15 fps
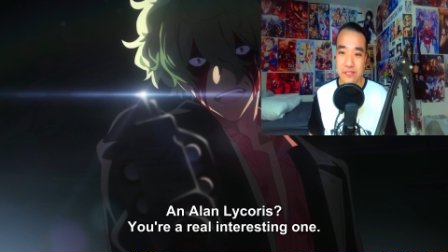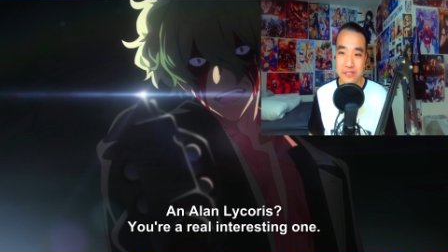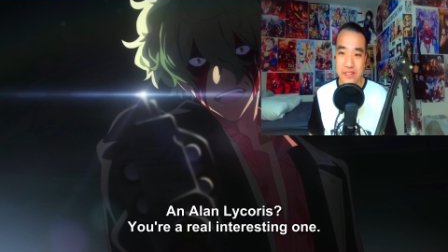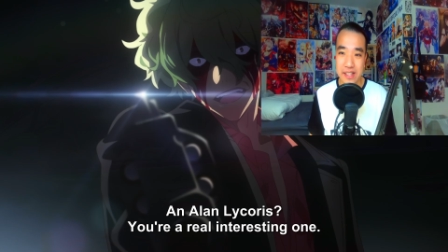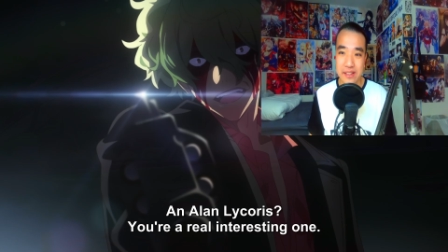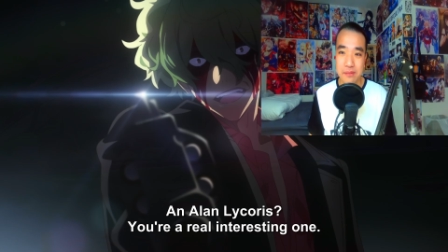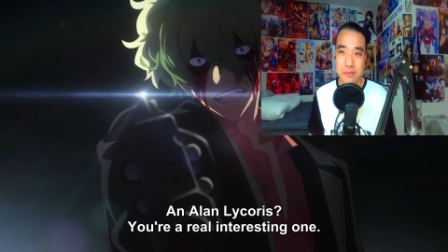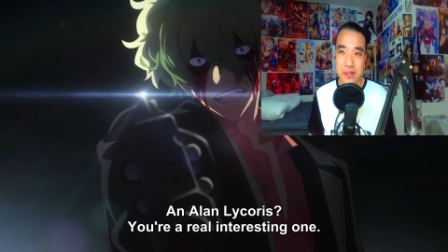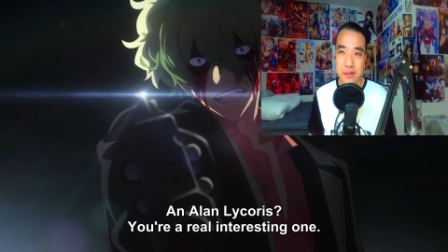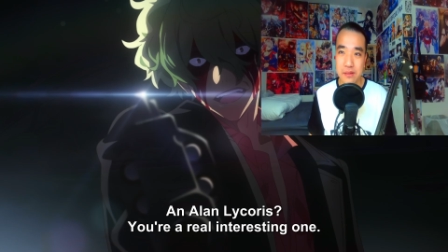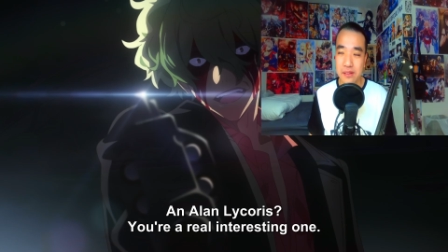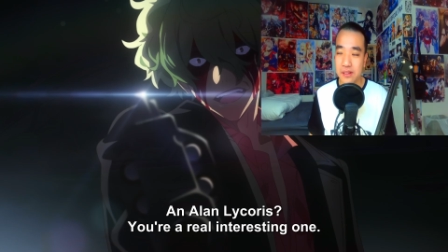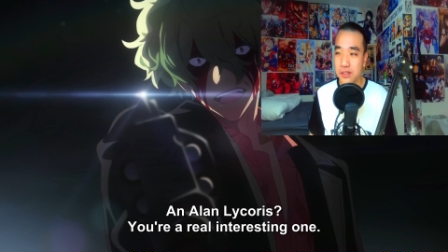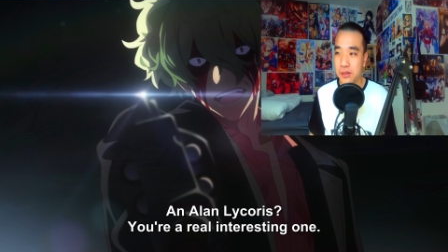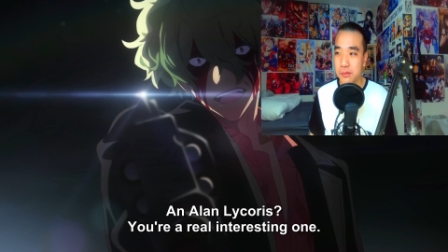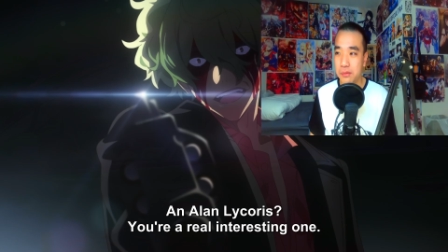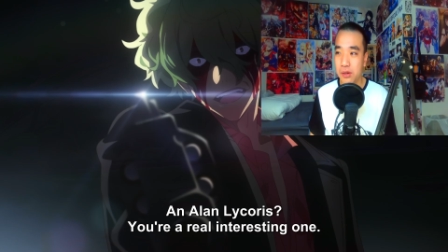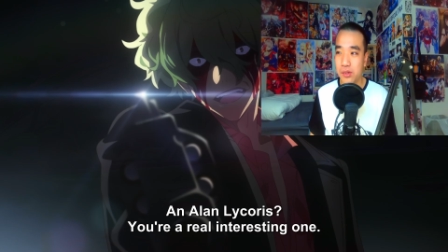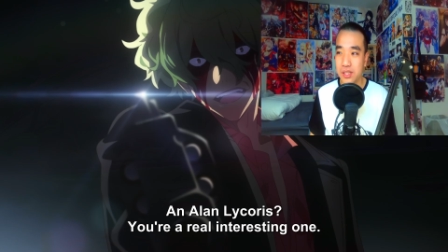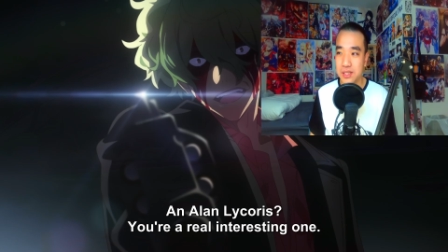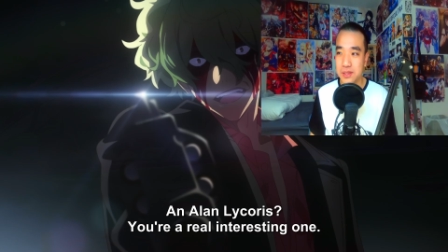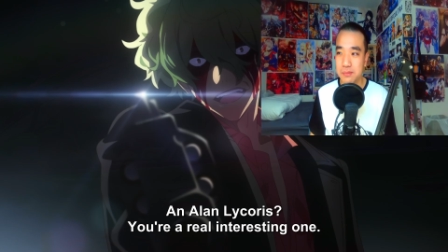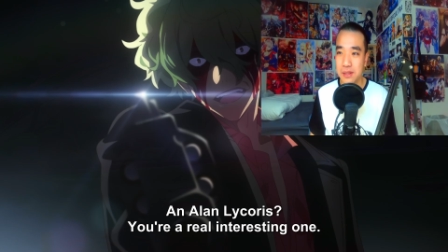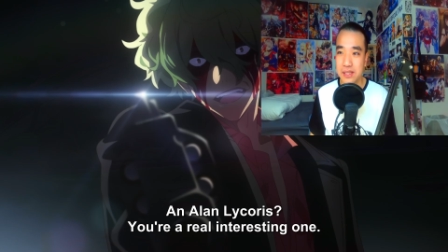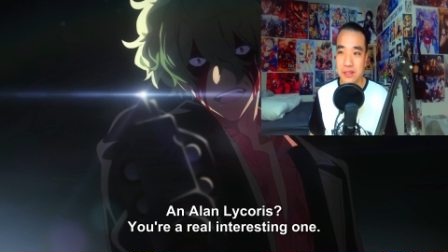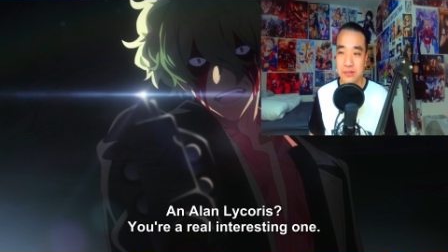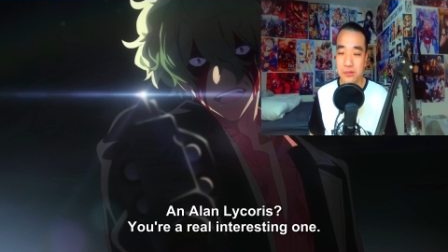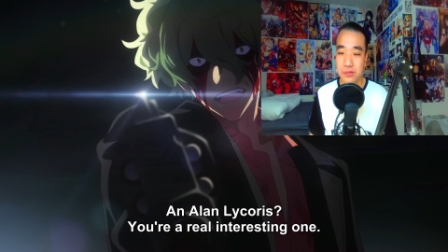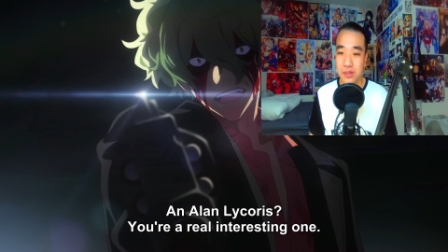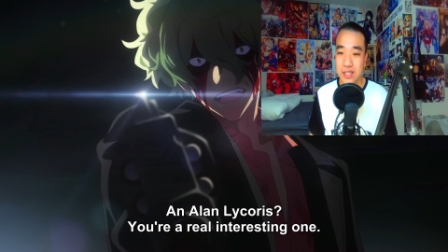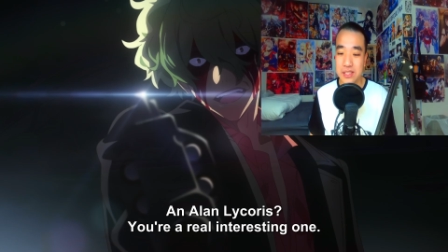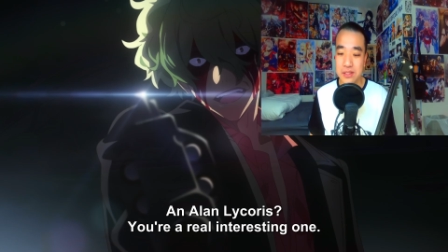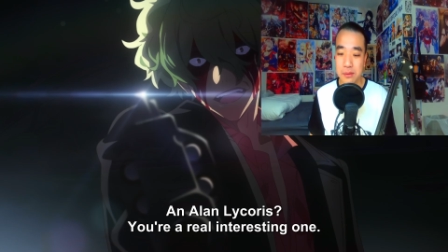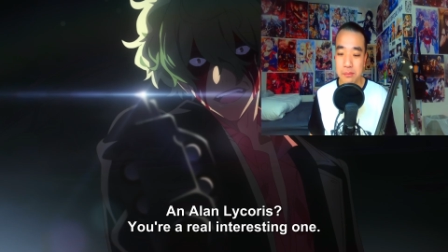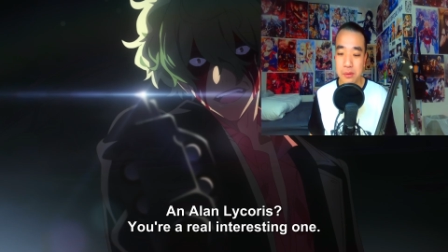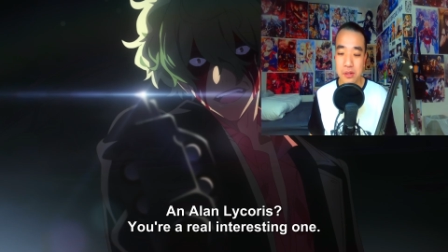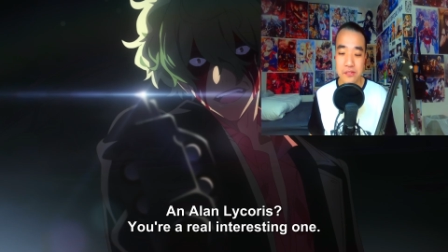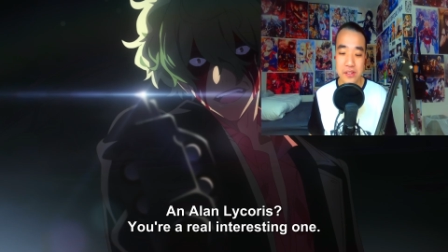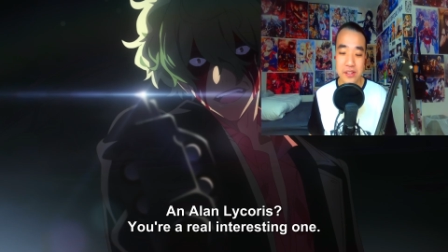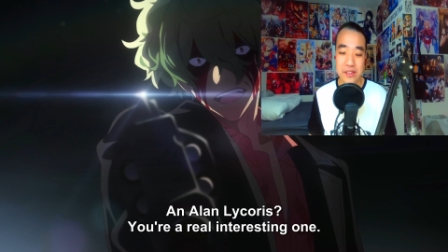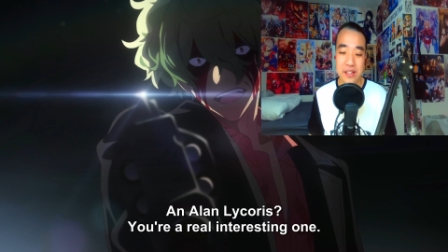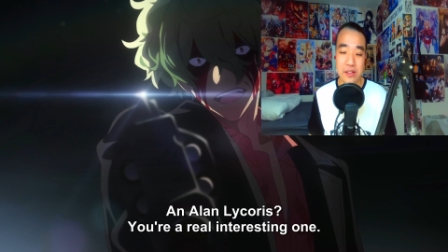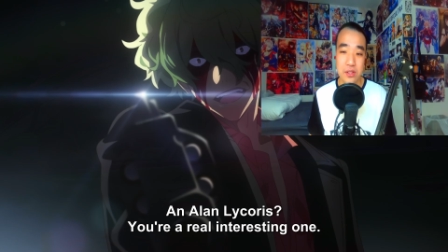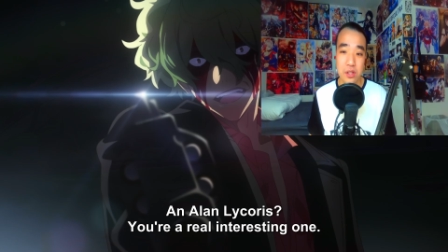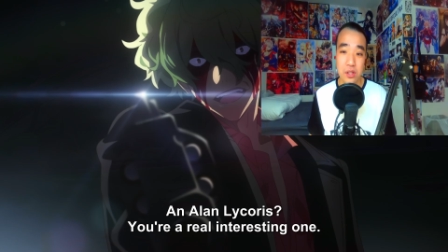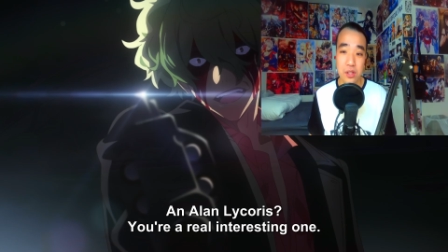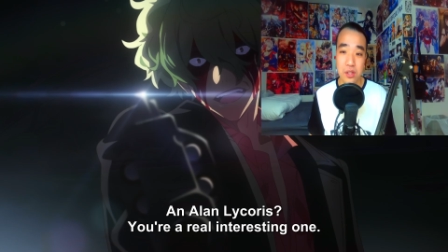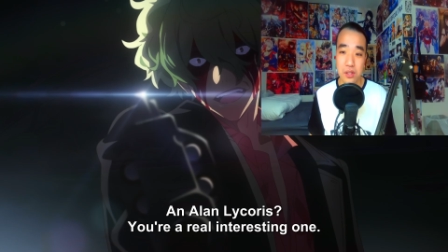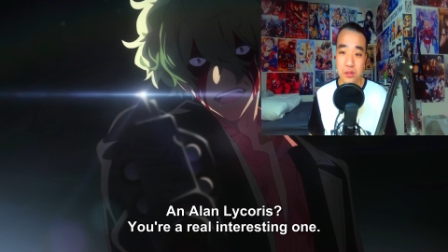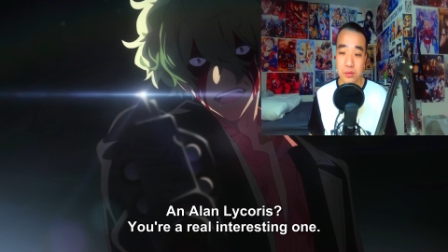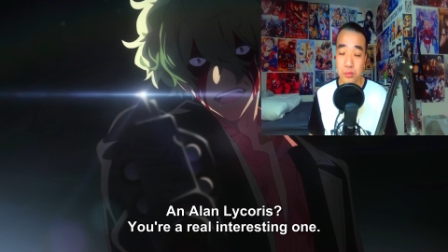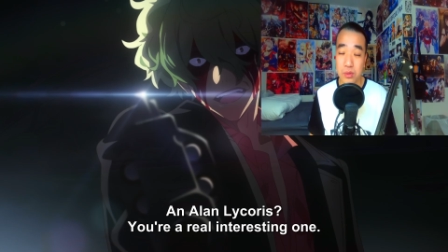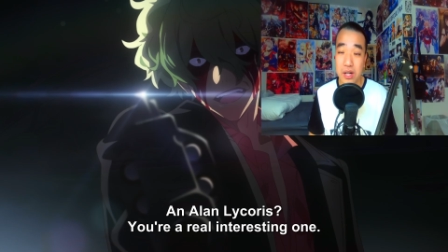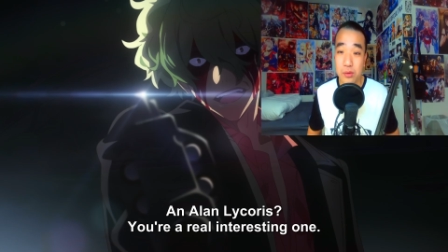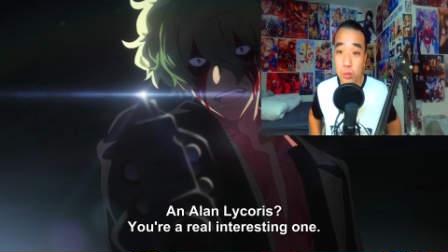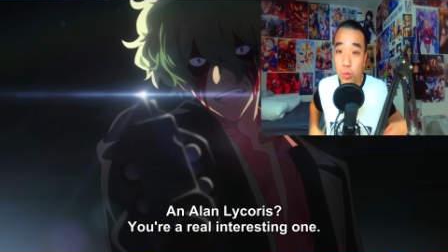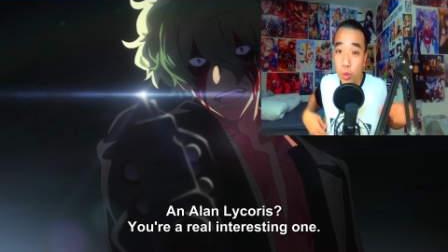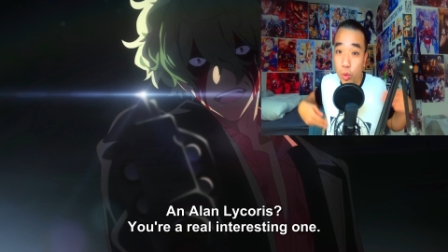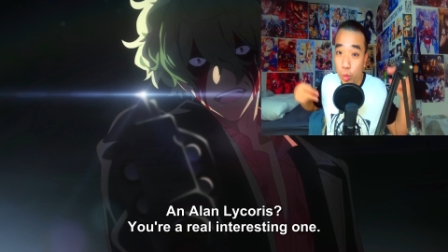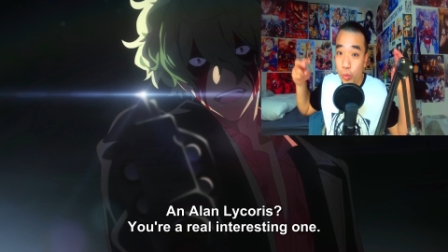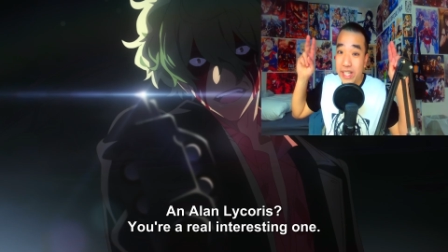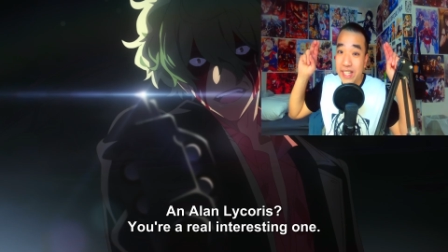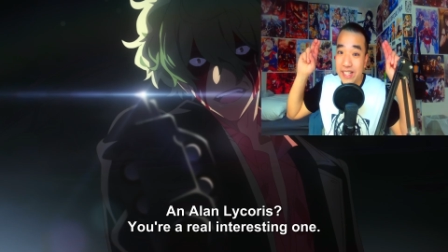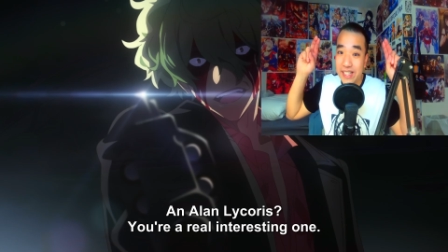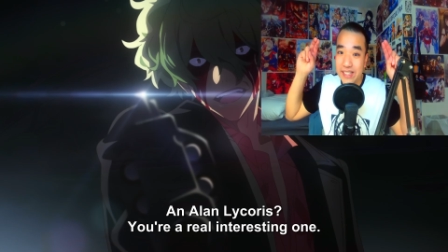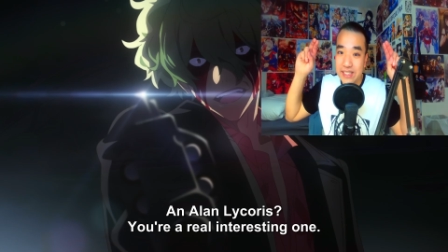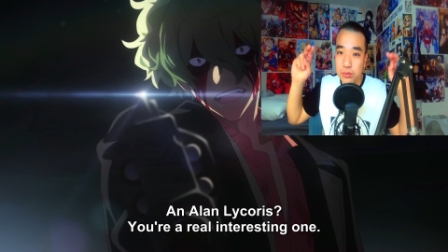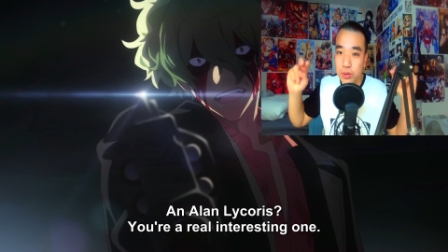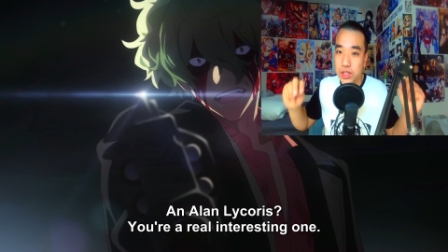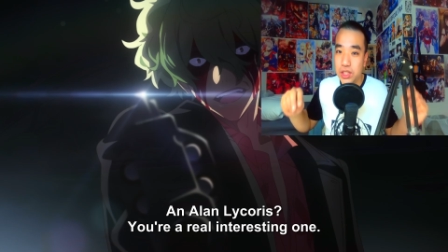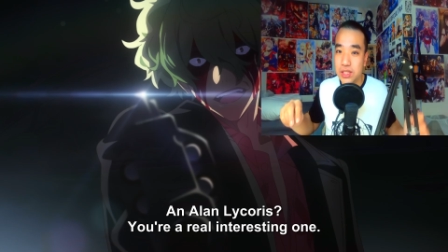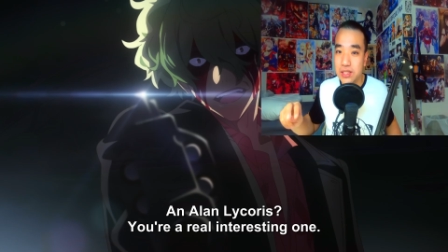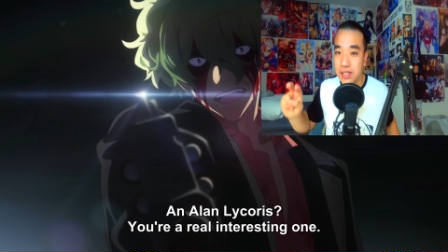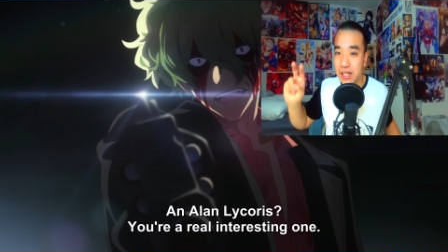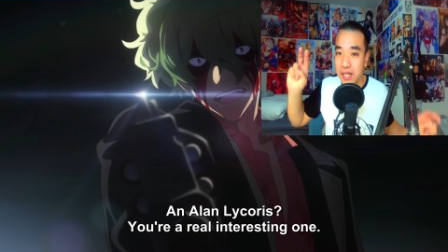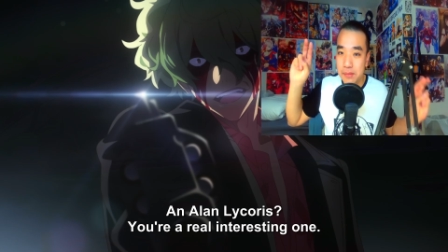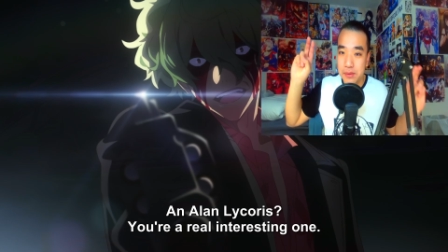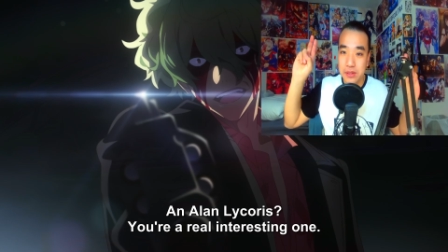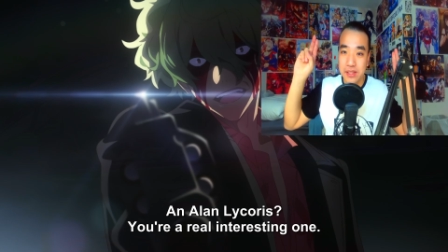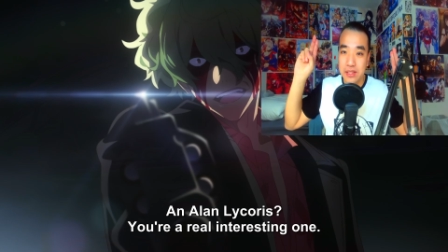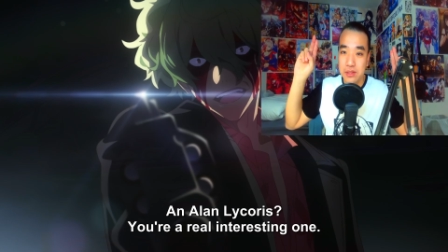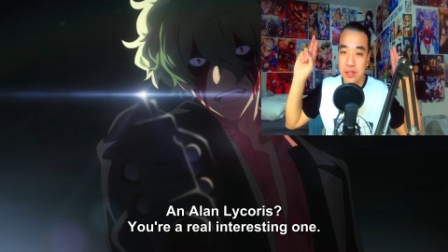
fighting uh, your opponent but once your opponent figure out your well weakness which is not able to